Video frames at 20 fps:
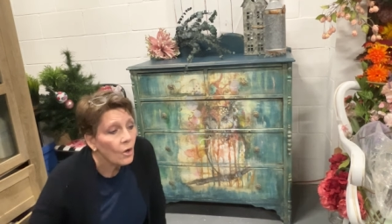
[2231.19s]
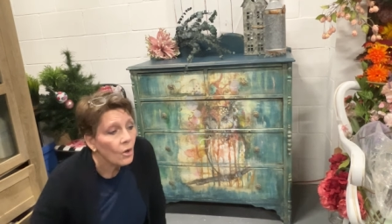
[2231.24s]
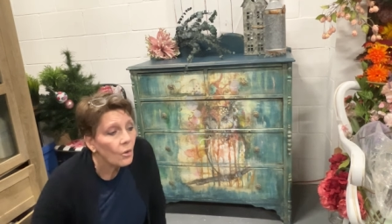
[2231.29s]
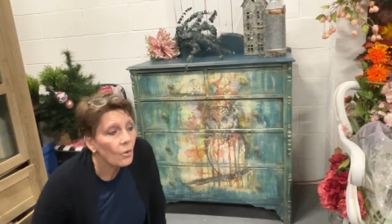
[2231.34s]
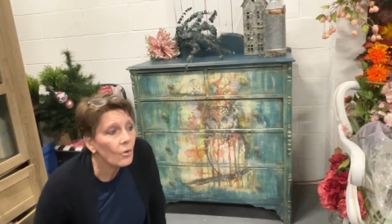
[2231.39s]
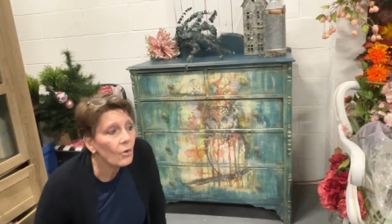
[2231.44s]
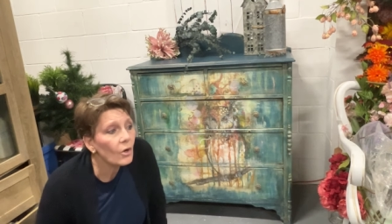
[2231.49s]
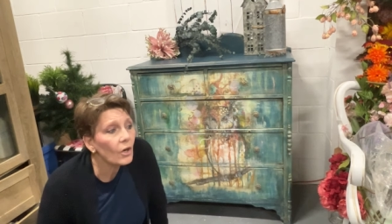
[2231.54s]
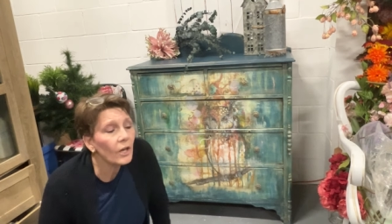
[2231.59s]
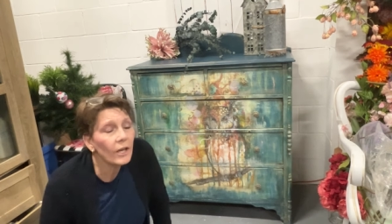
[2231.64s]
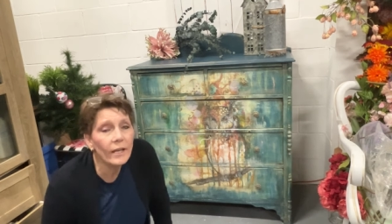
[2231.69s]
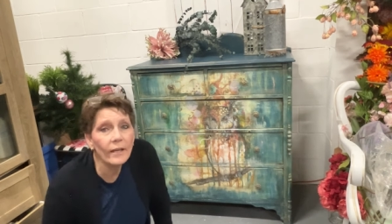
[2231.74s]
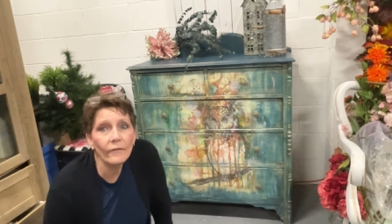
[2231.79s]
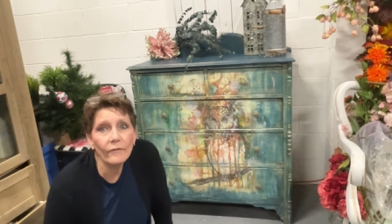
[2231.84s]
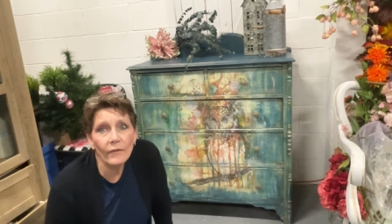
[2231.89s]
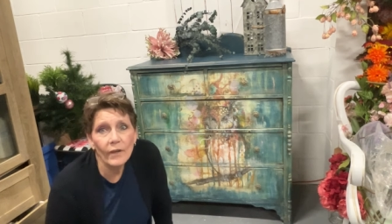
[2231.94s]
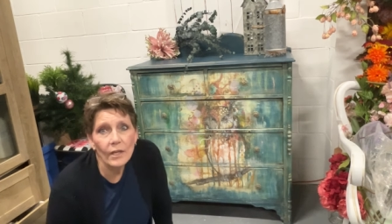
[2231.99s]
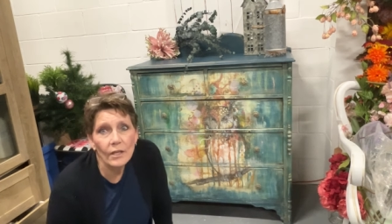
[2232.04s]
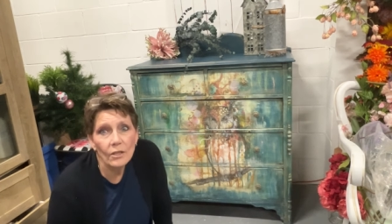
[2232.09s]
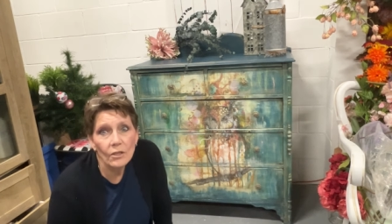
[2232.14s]
Or
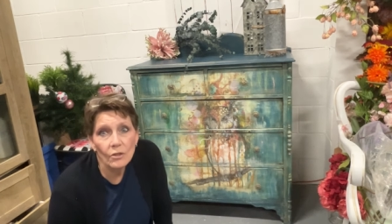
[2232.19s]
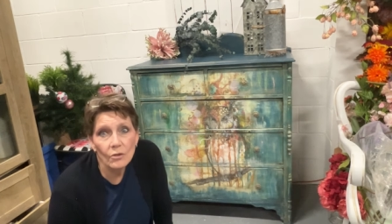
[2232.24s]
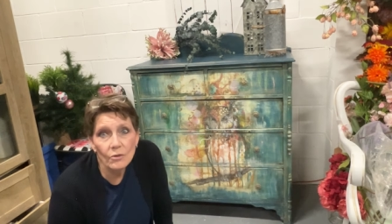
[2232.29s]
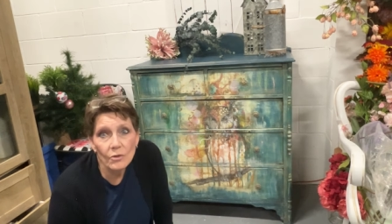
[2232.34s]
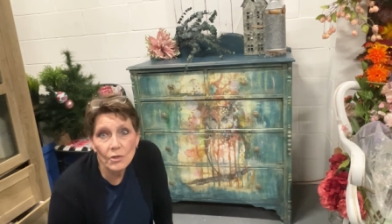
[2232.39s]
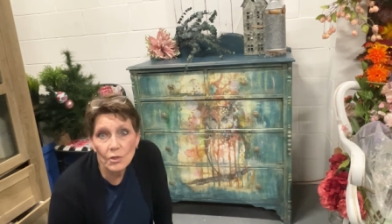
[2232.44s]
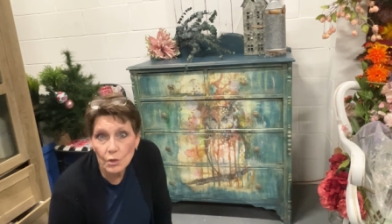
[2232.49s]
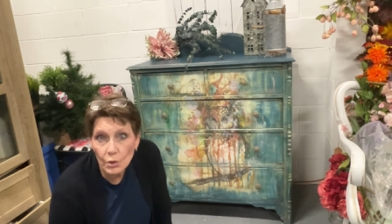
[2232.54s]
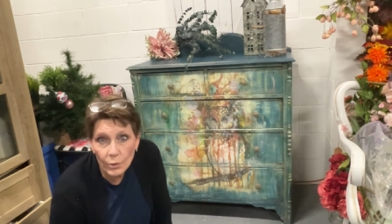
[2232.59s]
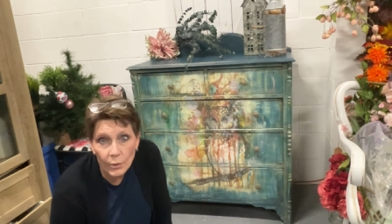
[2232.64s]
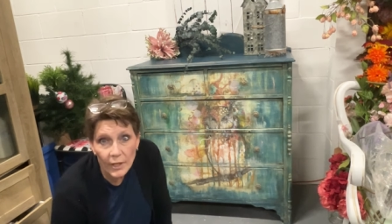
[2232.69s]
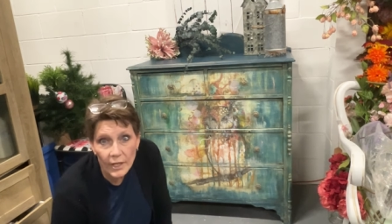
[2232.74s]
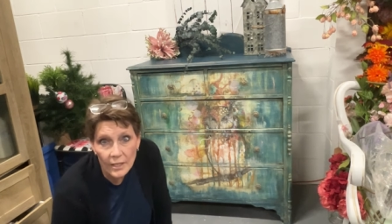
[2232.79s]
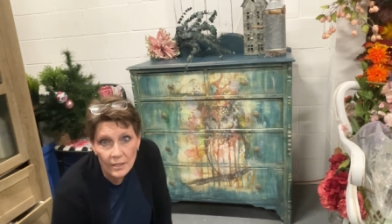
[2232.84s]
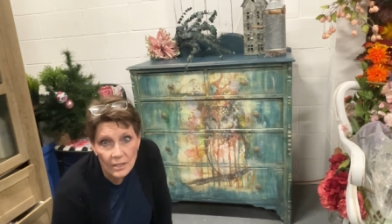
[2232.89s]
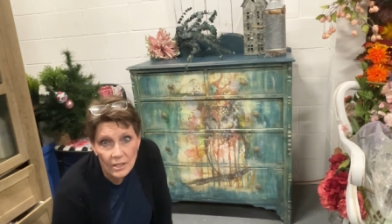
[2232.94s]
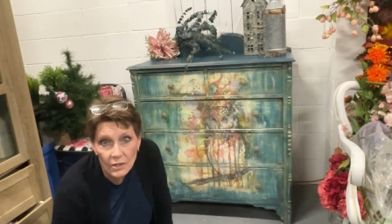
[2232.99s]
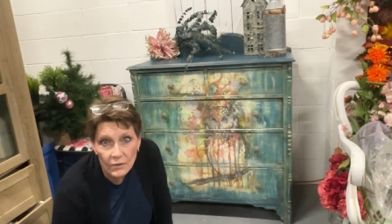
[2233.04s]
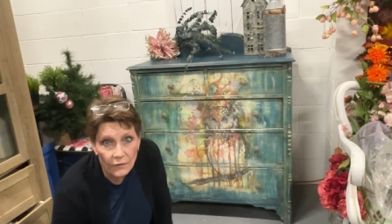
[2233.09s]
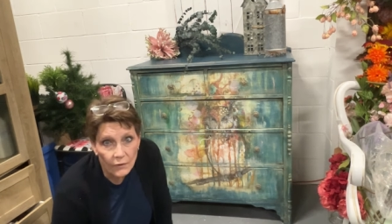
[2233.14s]
if I use
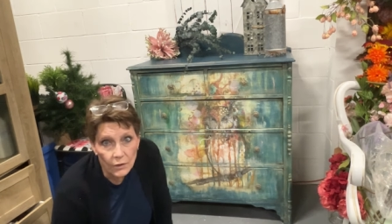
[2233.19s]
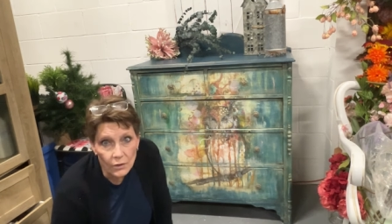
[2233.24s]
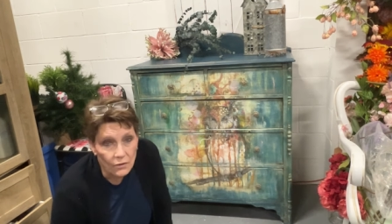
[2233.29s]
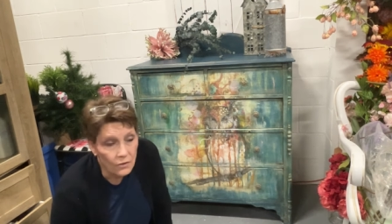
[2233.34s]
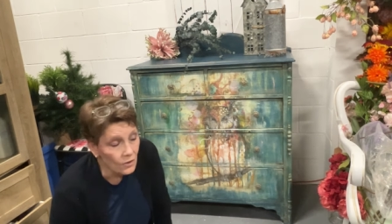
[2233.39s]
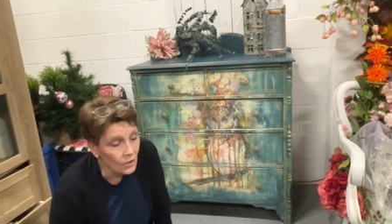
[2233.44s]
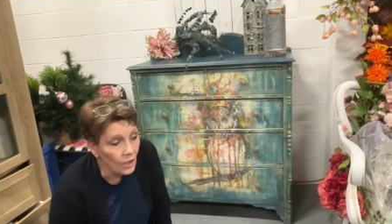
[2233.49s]
transfers,